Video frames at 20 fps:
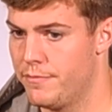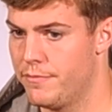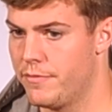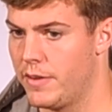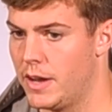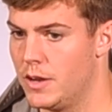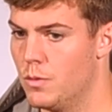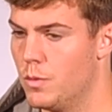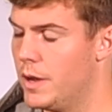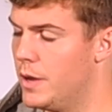
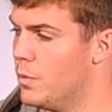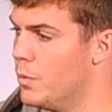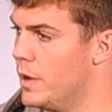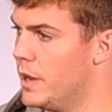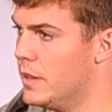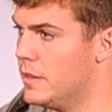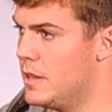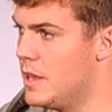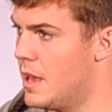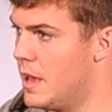find a way to
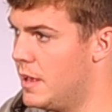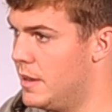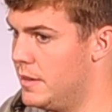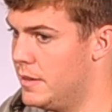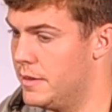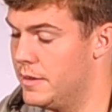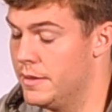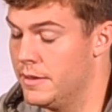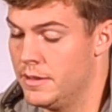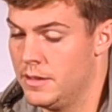win at the end.
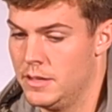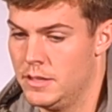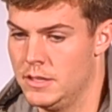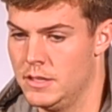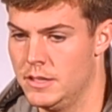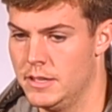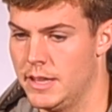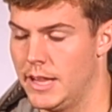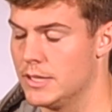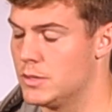And
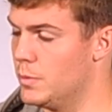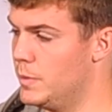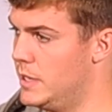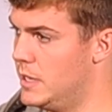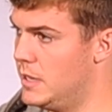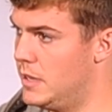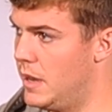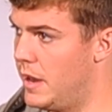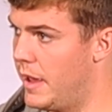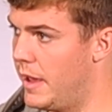that's what we
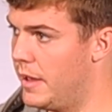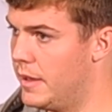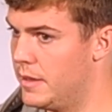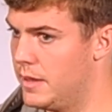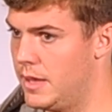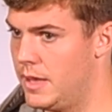did today.